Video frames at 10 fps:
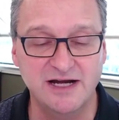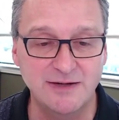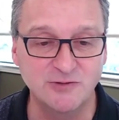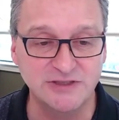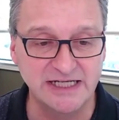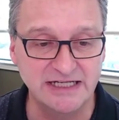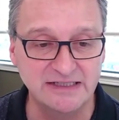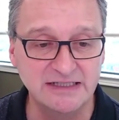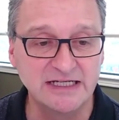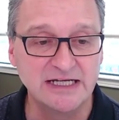time will
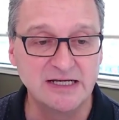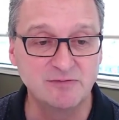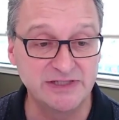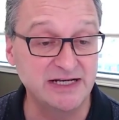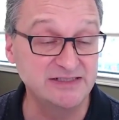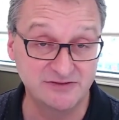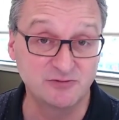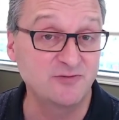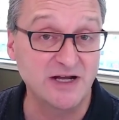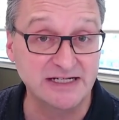tell. But does
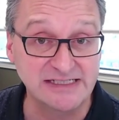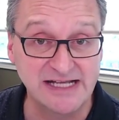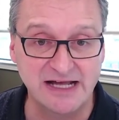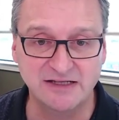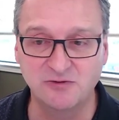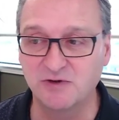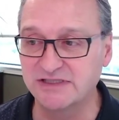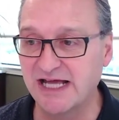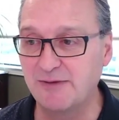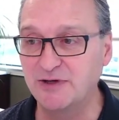reflect exactly
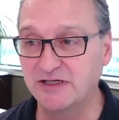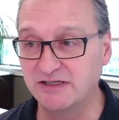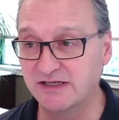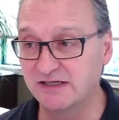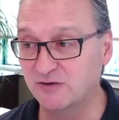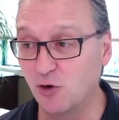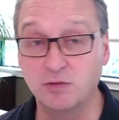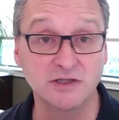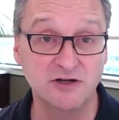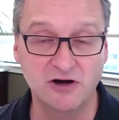what's happening in
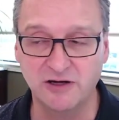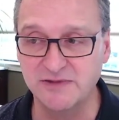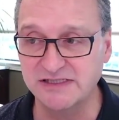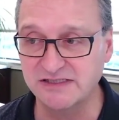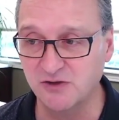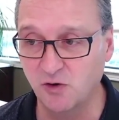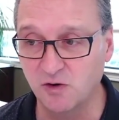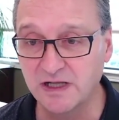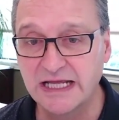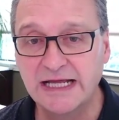global economies as a
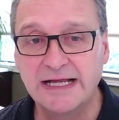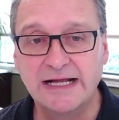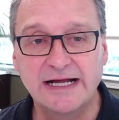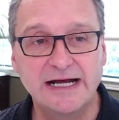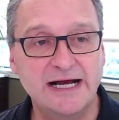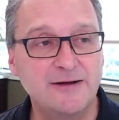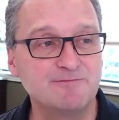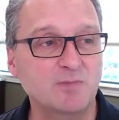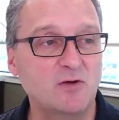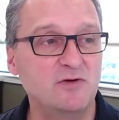whole.
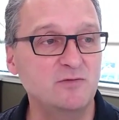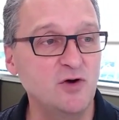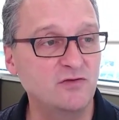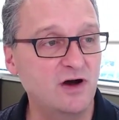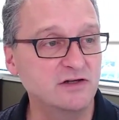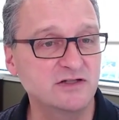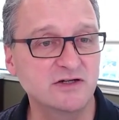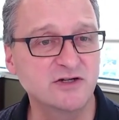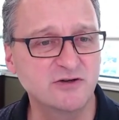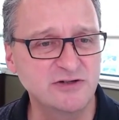We move on
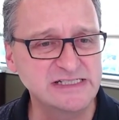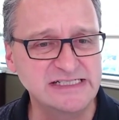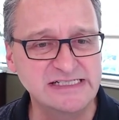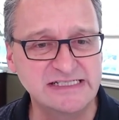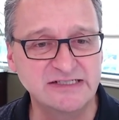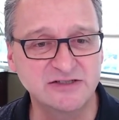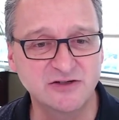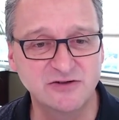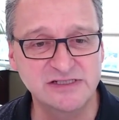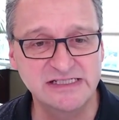to currencies here.
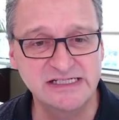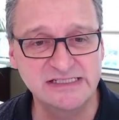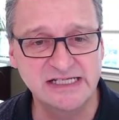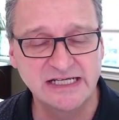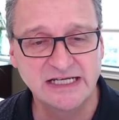Currencies,